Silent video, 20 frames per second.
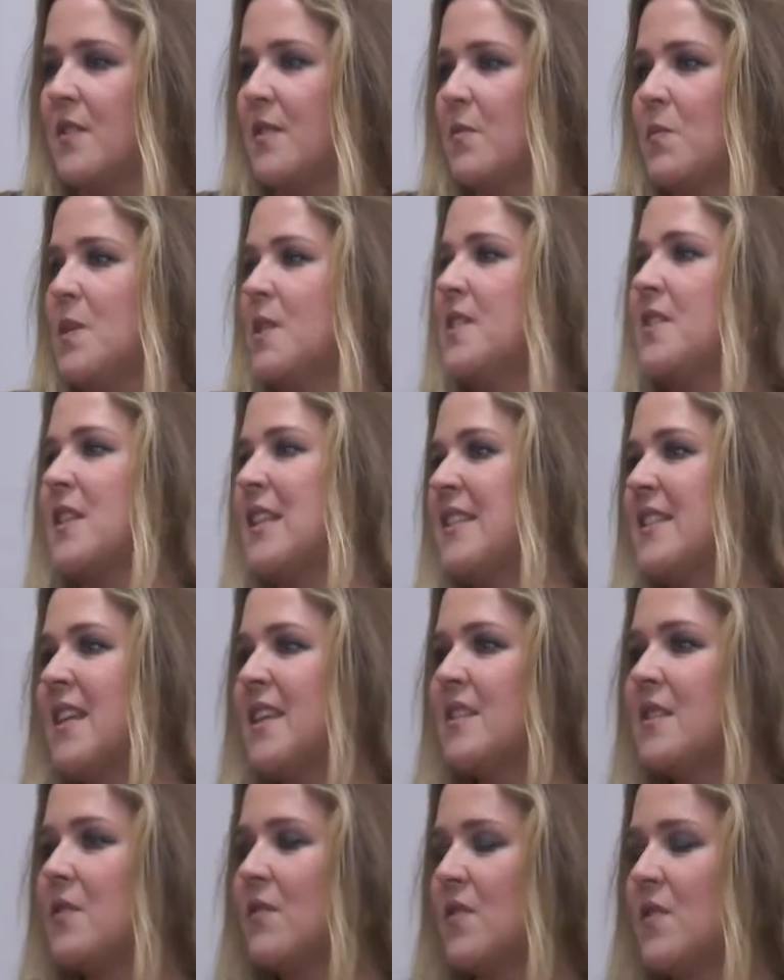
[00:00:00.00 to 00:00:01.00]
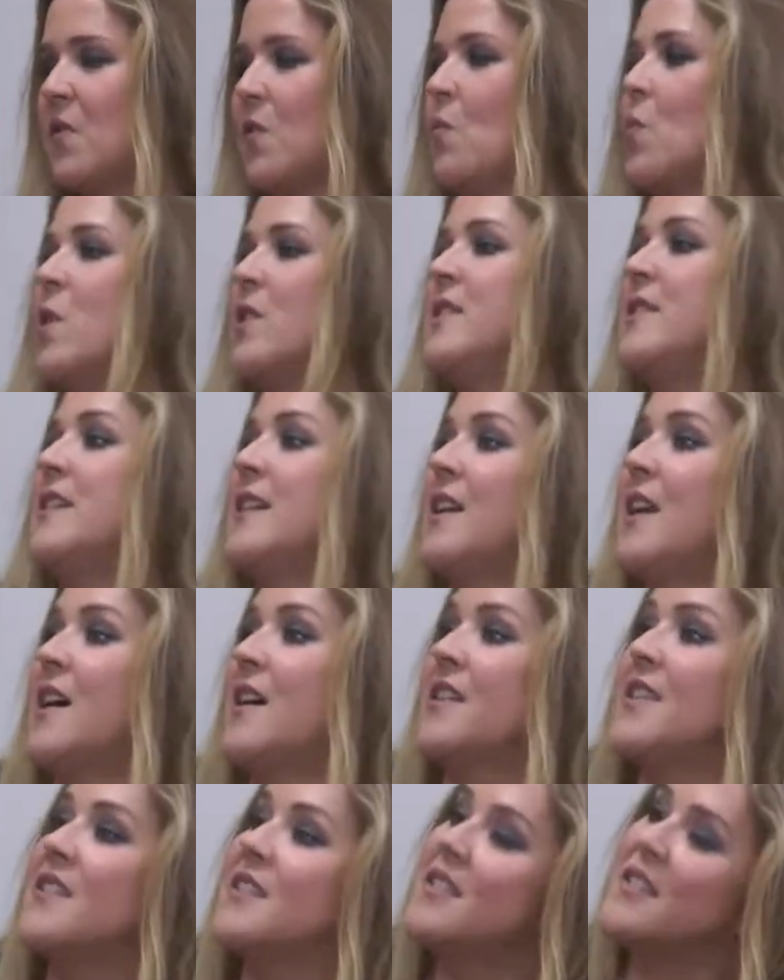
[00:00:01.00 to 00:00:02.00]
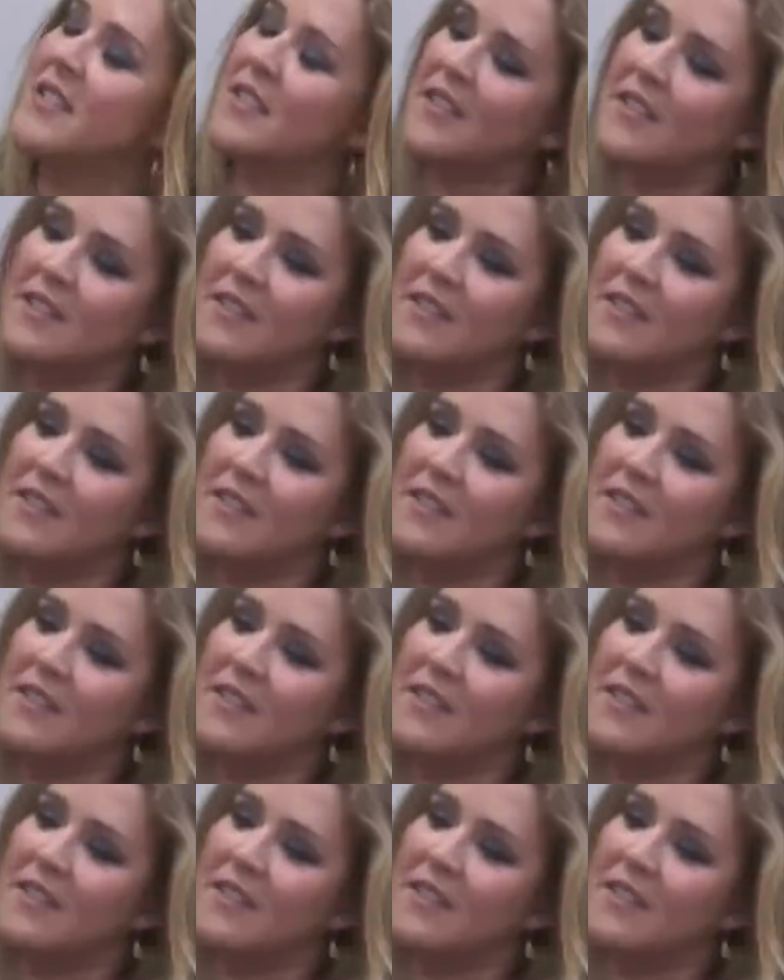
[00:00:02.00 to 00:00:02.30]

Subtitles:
a sense of sort of wanderlust. And